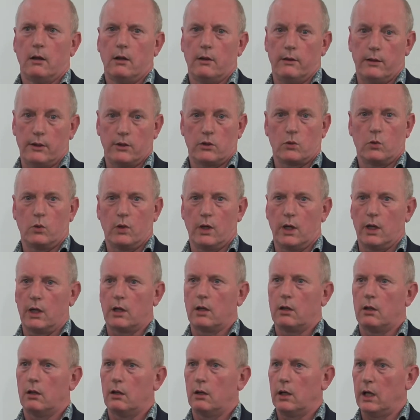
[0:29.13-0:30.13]
this
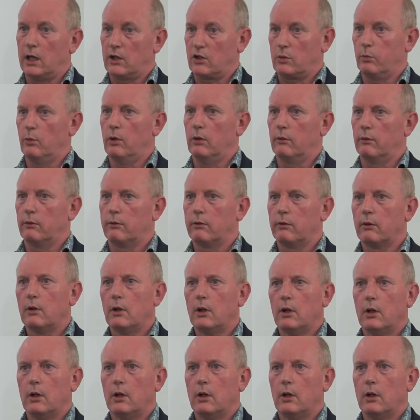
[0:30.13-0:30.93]
week, next month,